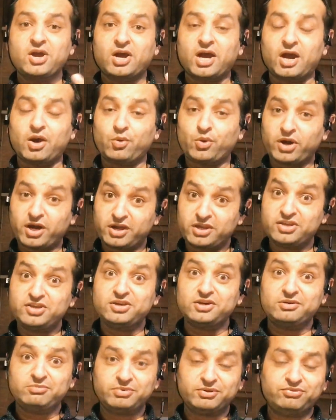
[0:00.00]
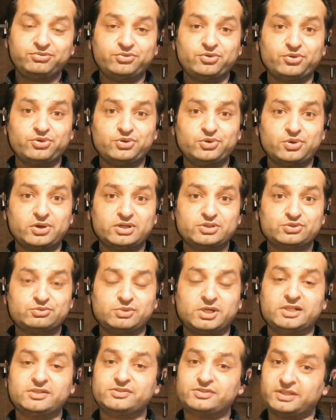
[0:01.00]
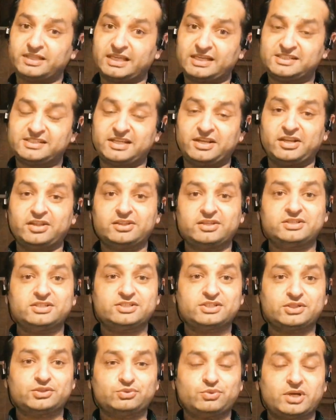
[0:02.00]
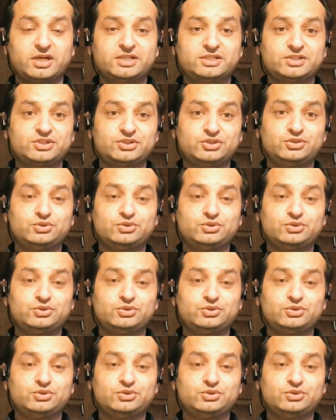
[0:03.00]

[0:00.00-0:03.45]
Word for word: a year before you as well. So that's another disadvantage.